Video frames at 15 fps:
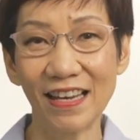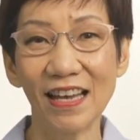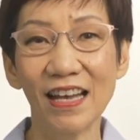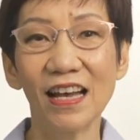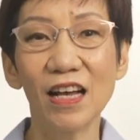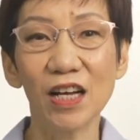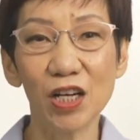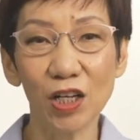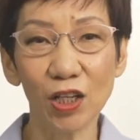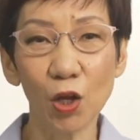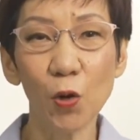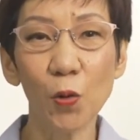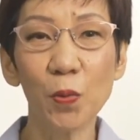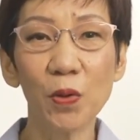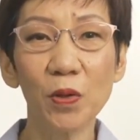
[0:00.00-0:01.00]
a
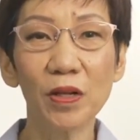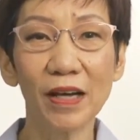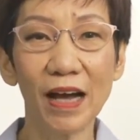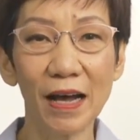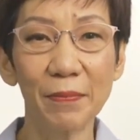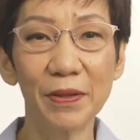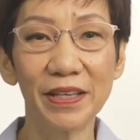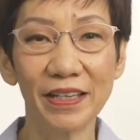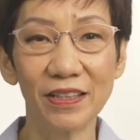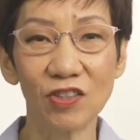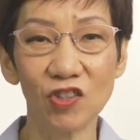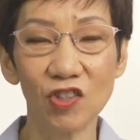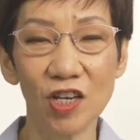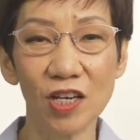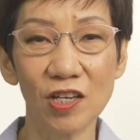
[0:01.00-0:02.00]
global carbon
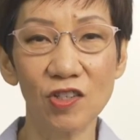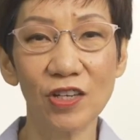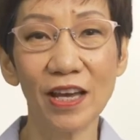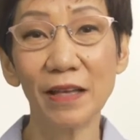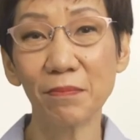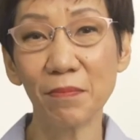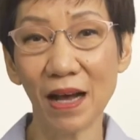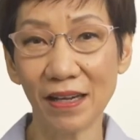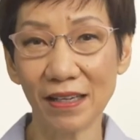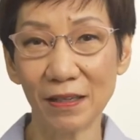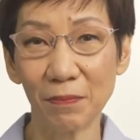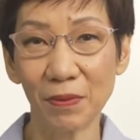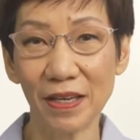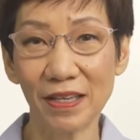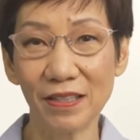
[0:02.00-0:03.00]
exchange and
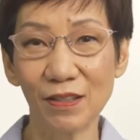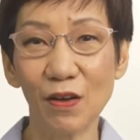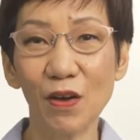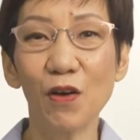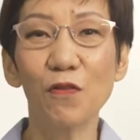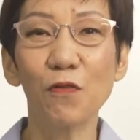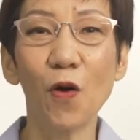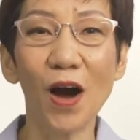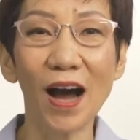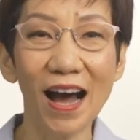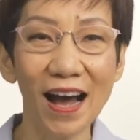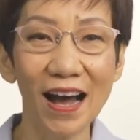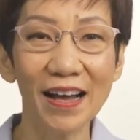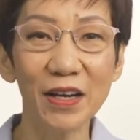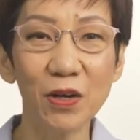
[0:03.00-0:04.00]
marketplace for
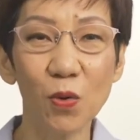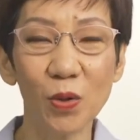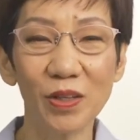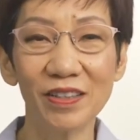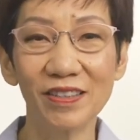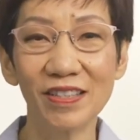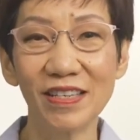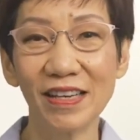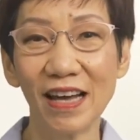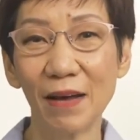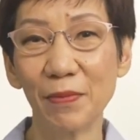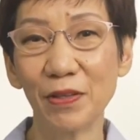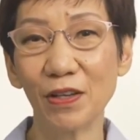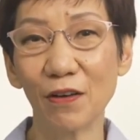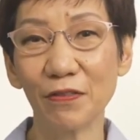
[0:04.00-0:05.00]
high-quality
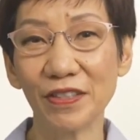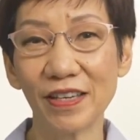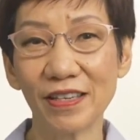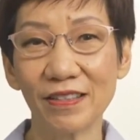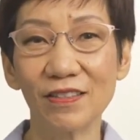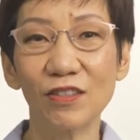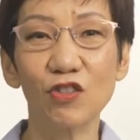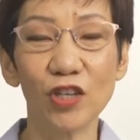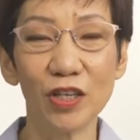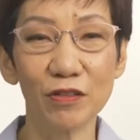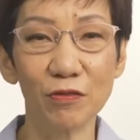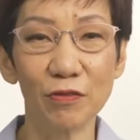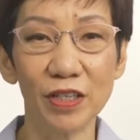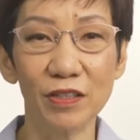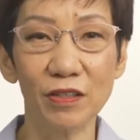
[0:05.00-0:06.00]
carbon offsets
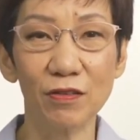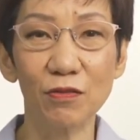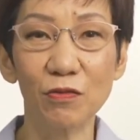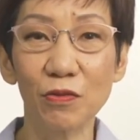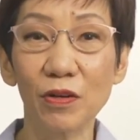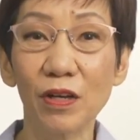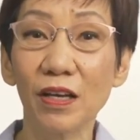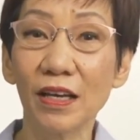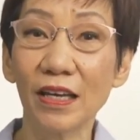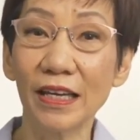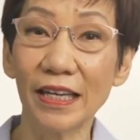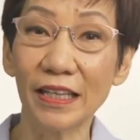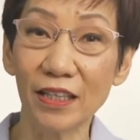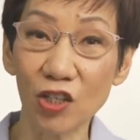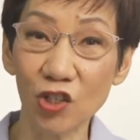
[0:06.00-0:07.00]
generated through,
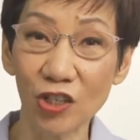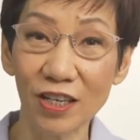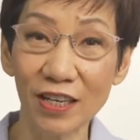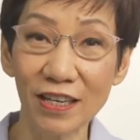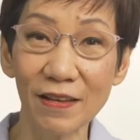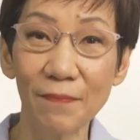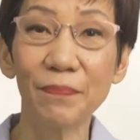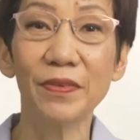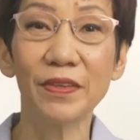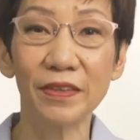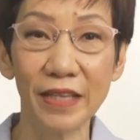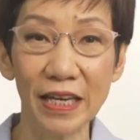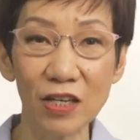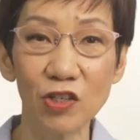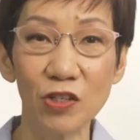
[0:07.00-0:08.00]
initially,
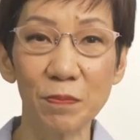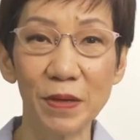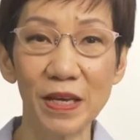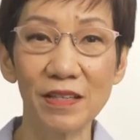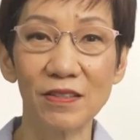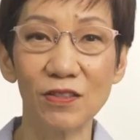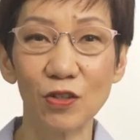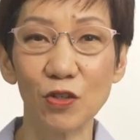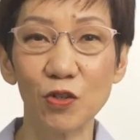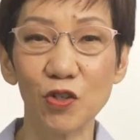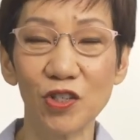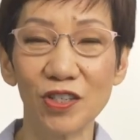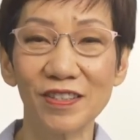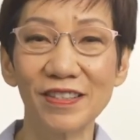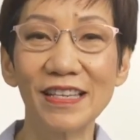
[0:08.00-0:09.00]
nature-based
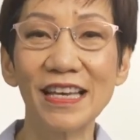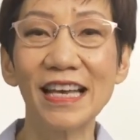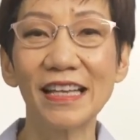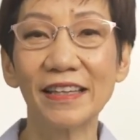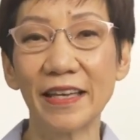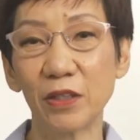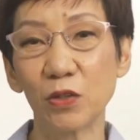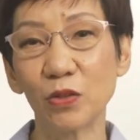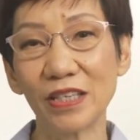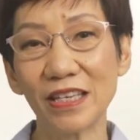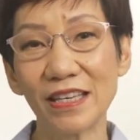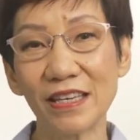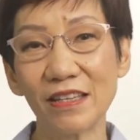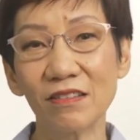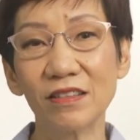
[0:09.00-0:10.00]
solutions that could
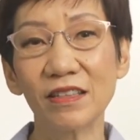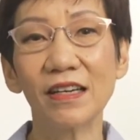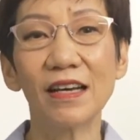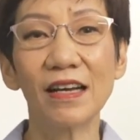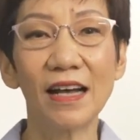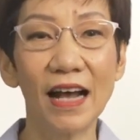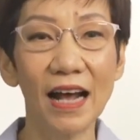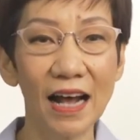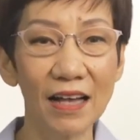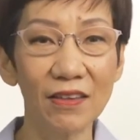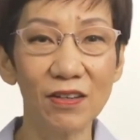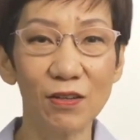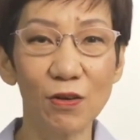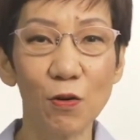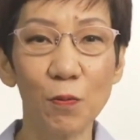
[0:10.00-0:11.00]
yield
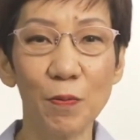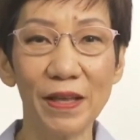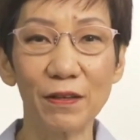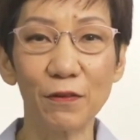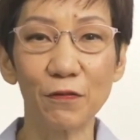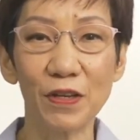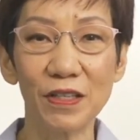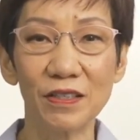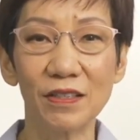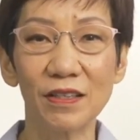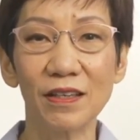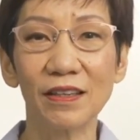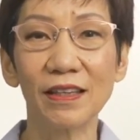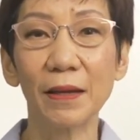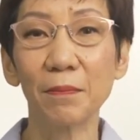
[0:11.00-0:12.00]
other co-benefits
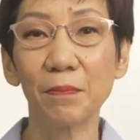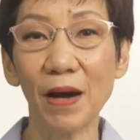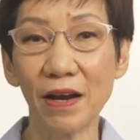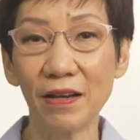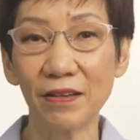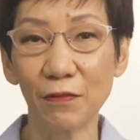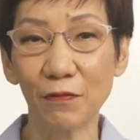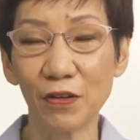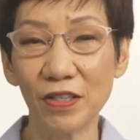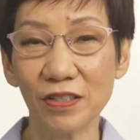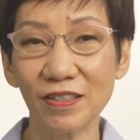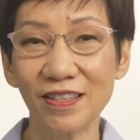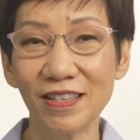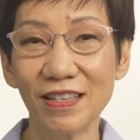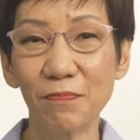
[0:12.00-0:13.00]
like
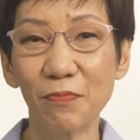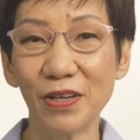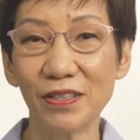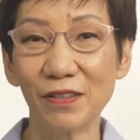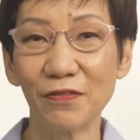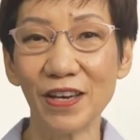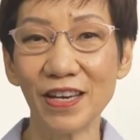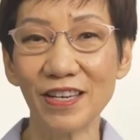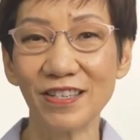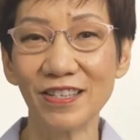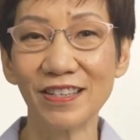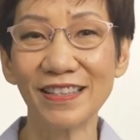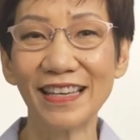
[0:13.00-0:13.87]
biodiversity preservation